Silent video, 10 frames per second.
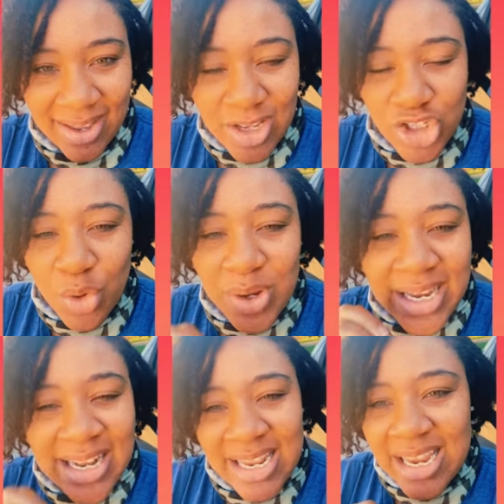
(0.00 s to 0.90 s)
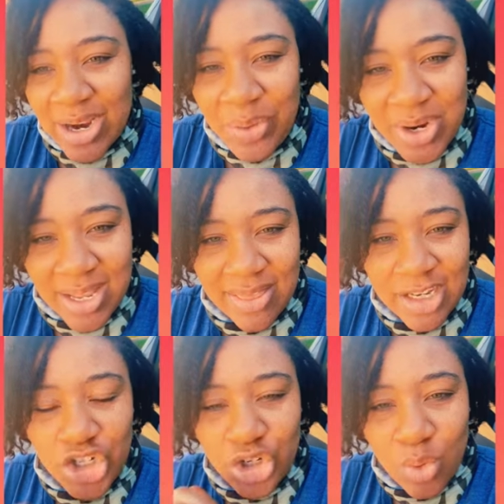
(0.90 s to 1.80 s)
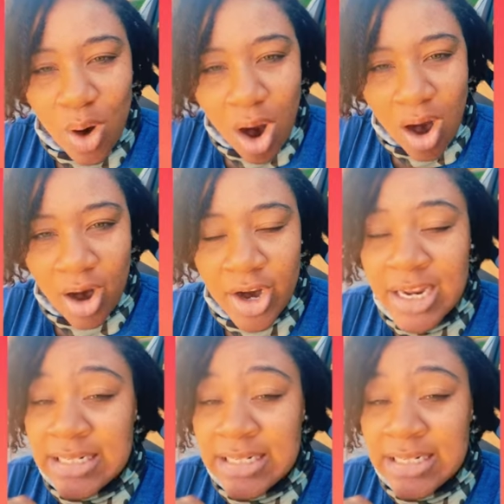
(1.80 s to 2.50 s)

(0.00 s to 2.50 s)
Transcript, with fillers: So any area that you are